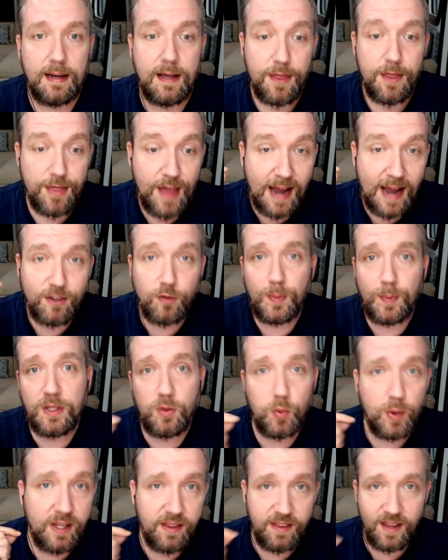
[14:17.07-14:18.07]
That's
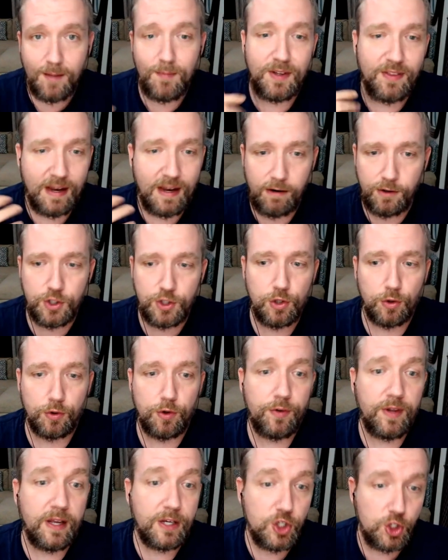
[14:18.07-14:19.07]
between them and their
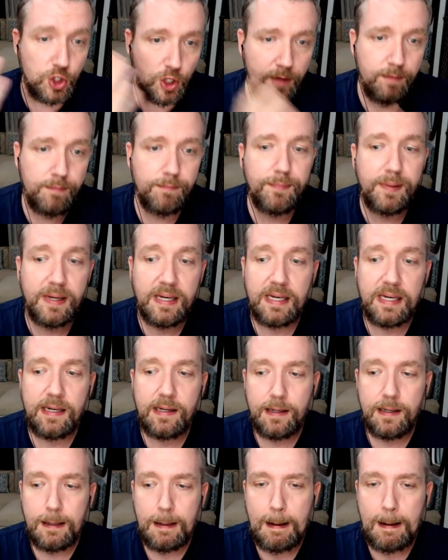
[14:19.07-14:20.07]
children. They shouldn't be
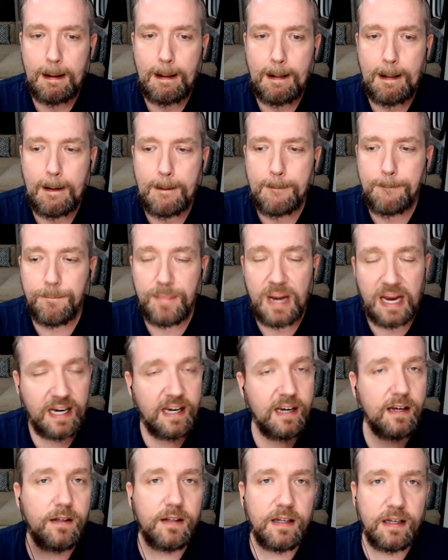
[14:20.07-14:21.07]

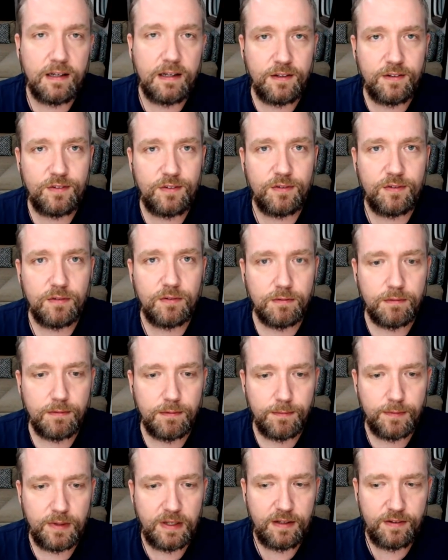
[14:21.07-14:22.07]
making these,
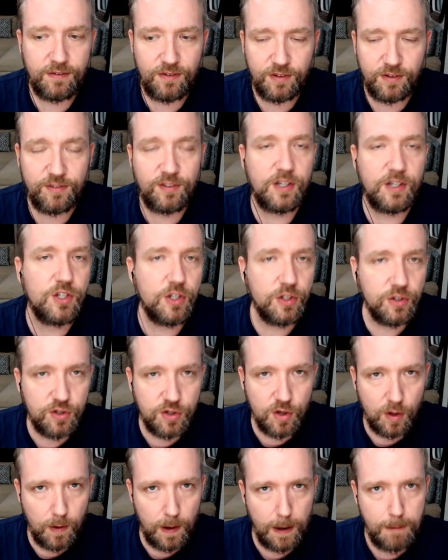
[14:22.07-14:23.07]
these decisions
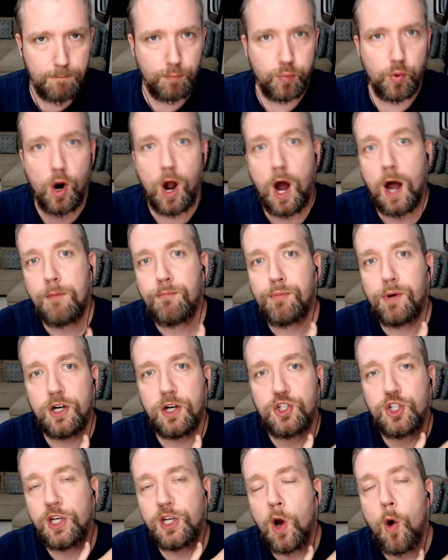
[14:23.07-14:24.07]
and broad
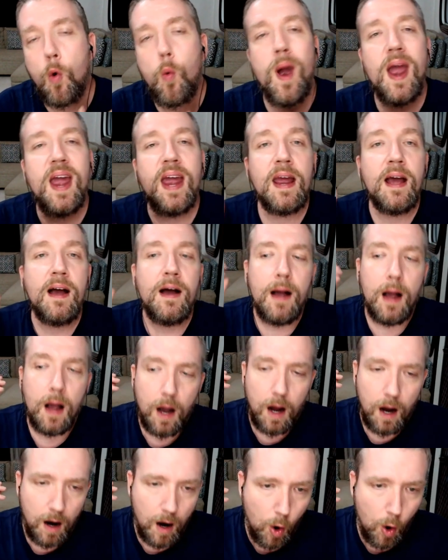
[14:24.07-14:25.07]
brushing away
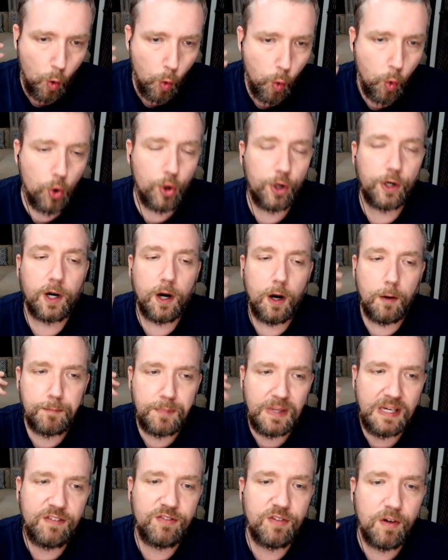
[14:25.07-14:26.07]
a work, a
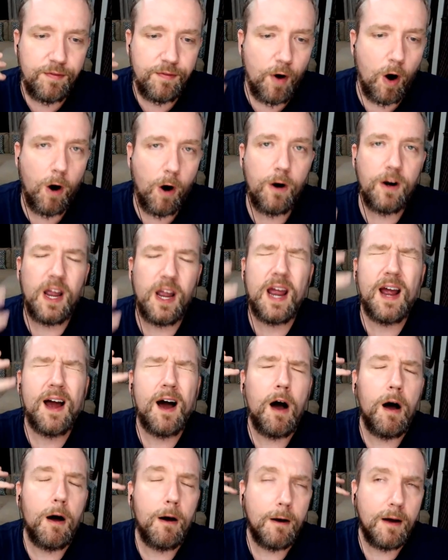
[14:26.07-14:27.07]
piece of art,
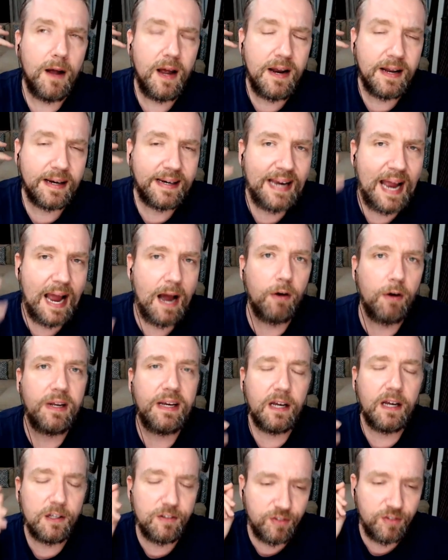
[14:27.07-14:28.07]
uh, an accounting,
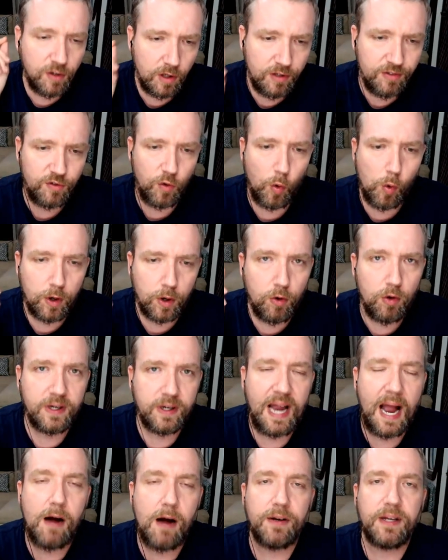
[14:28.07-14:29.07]
his, historical
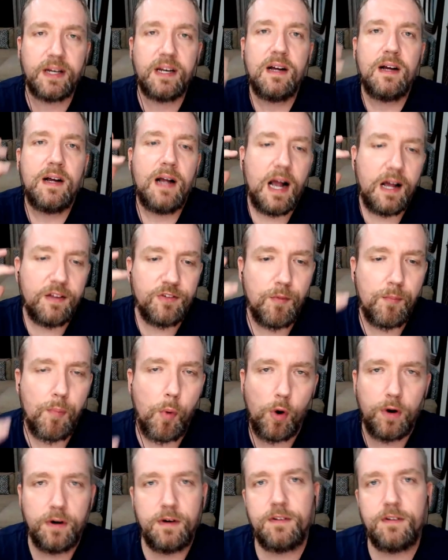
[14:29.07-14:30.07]
accounting as
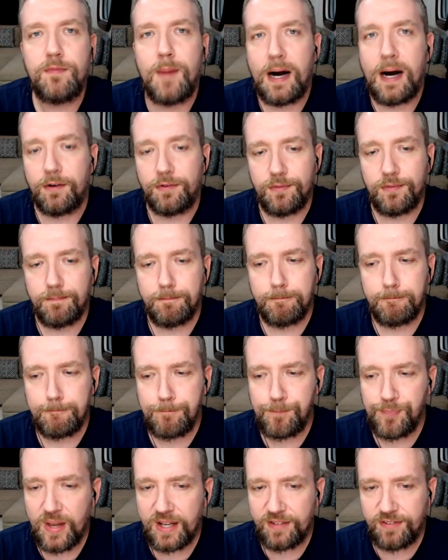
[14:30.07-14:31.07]
important as Maus.
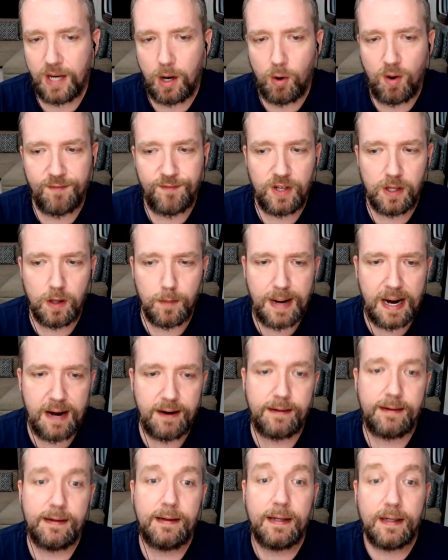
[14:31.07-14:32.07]
And that's how I feel about
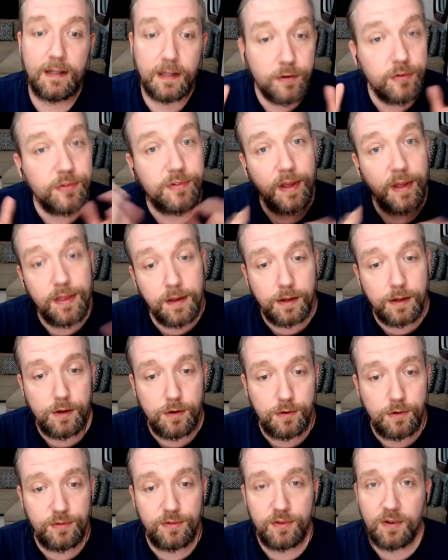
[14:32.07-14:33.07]
it. This was in the
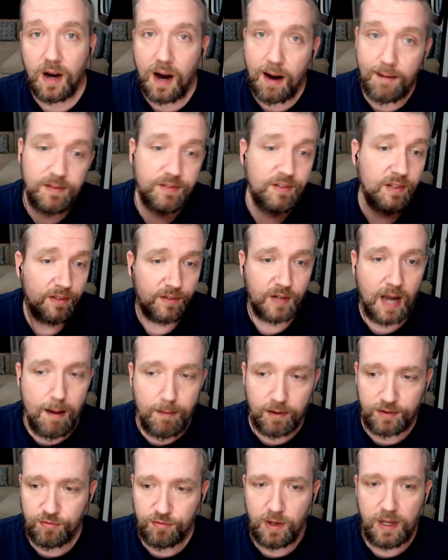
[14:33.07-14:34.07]
news. Obviously, it's
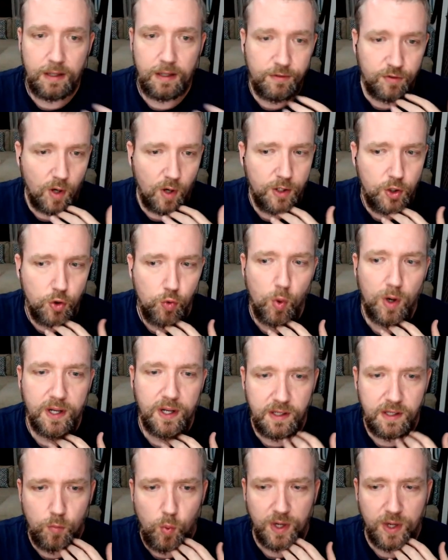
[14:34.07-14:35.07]
comics rated, so I do what it
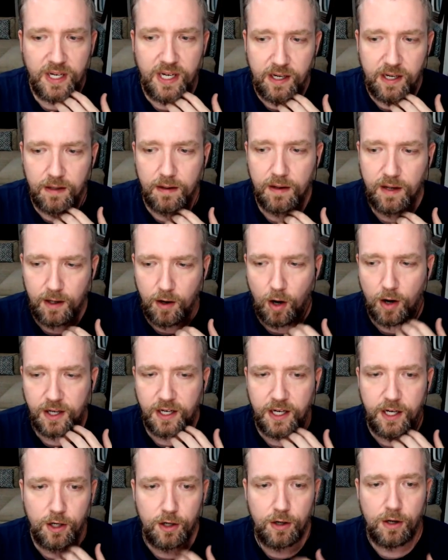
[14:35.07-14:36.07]
did want to hit, hit on it
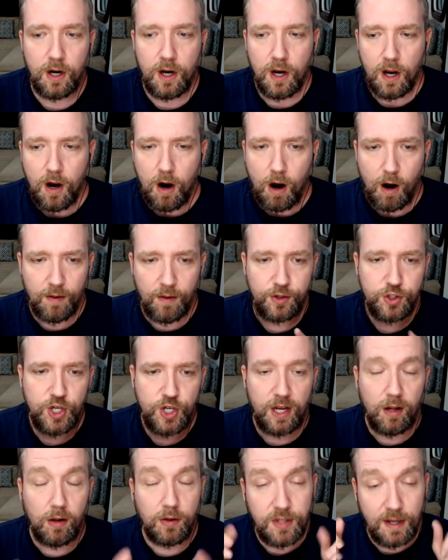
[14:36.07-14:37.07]
here on the
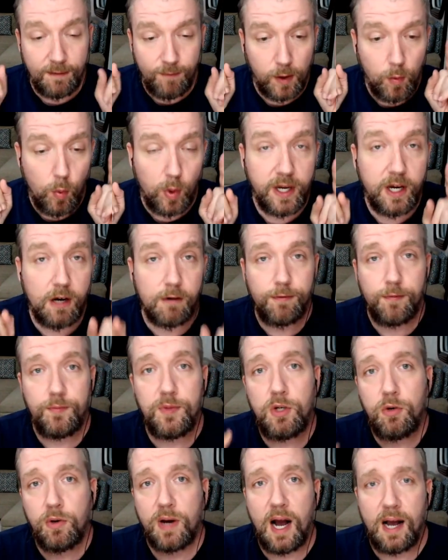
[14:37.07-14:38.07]
channel. I definitely want to hear from
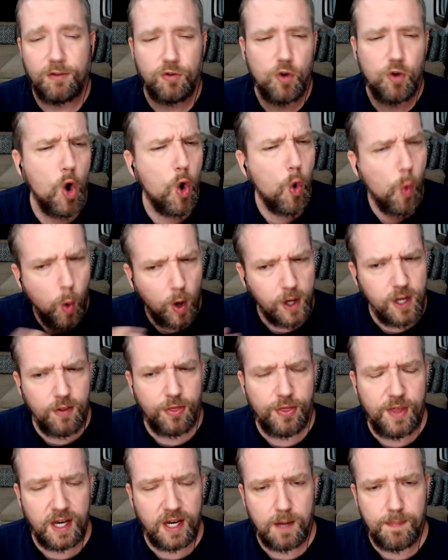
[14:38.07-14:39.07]
you guys. What do you
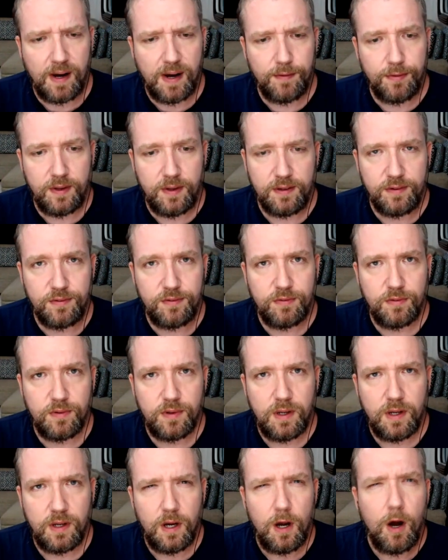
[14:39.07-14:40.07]
think about this?
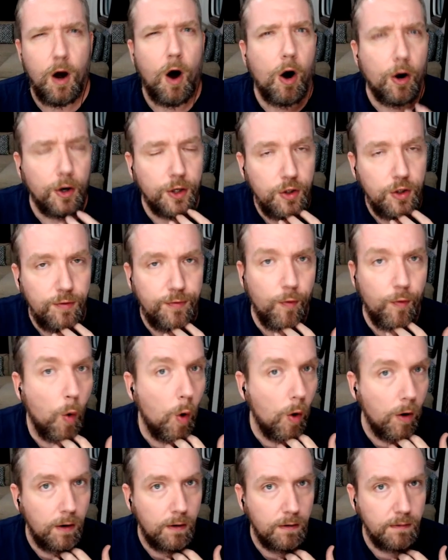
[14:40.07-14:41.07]
Are you
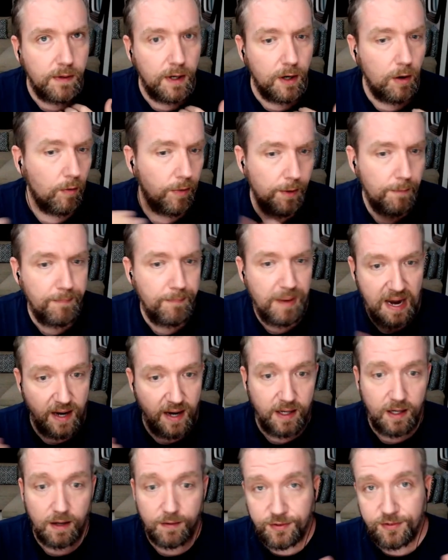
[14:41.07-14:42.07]
for, you know, the
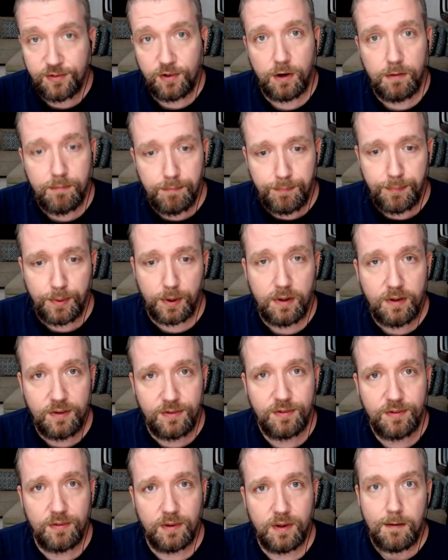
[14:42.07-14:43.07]
banning of certain
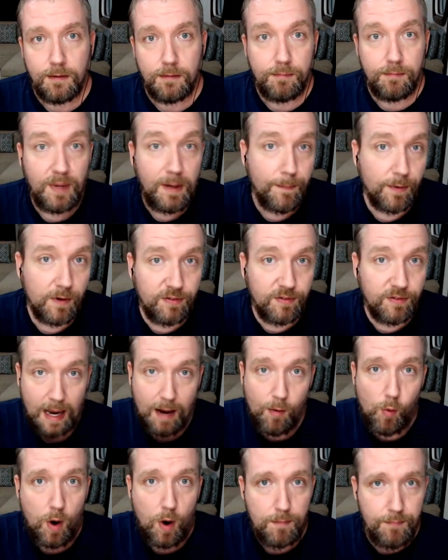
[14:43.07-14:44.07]
books? Me personally, I
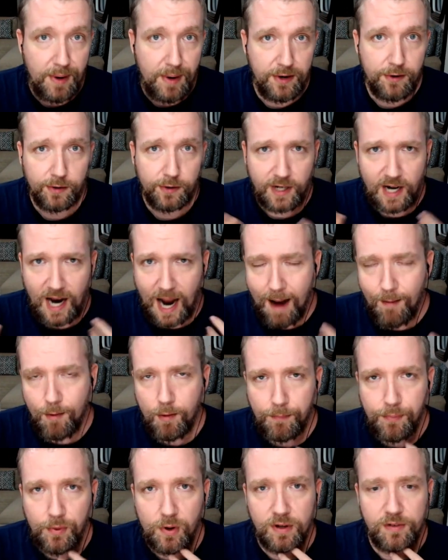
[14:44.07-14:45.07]
want better comic
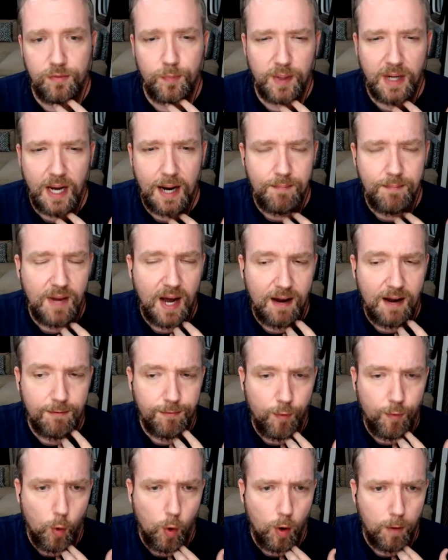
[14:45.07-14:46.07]
books, but I'm not
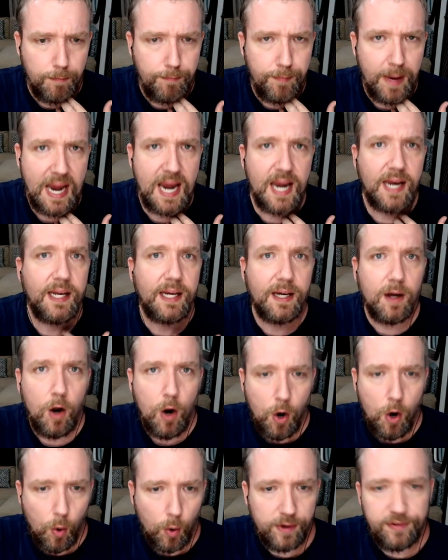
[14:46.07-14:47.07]
for banning
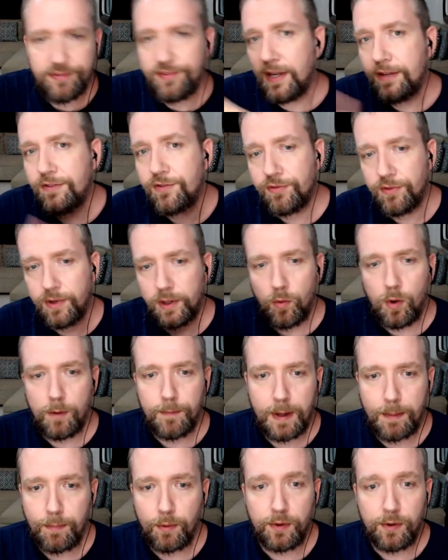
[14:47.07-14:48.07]
or censoring what
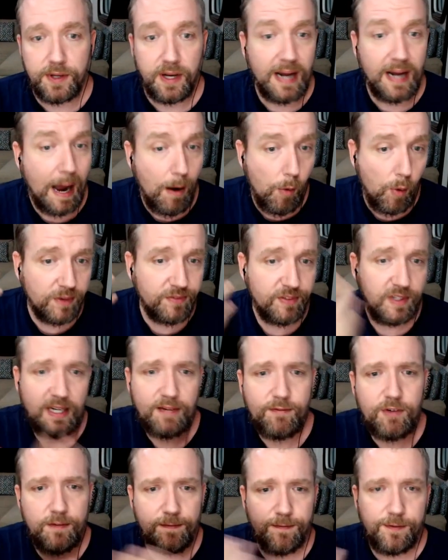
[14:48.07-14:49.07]
people are doing. I wasn't
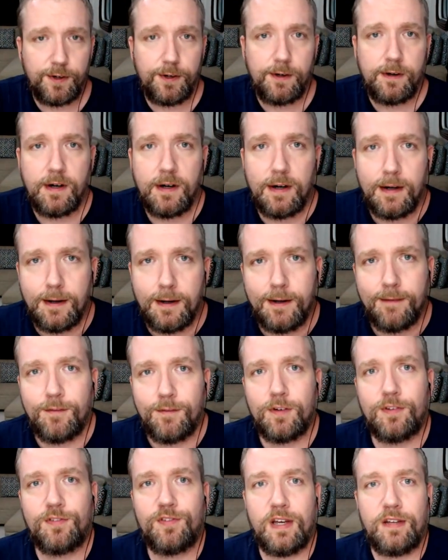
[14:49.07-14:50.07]
even for for
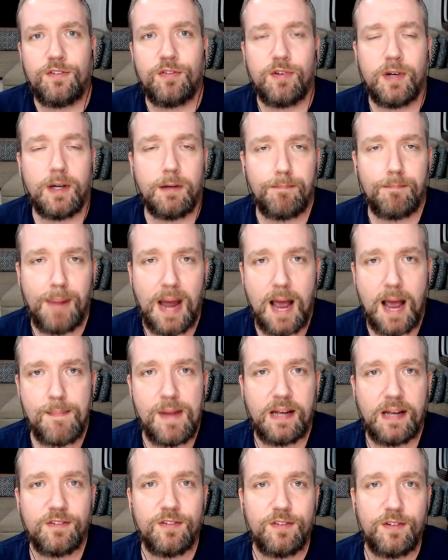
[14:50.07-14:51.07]
censoring
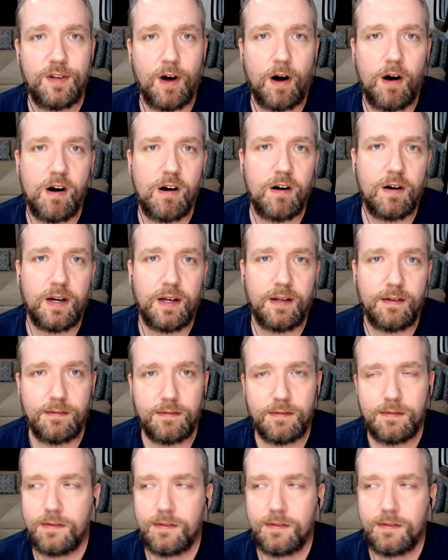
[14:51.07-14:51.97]
Batman's dong in,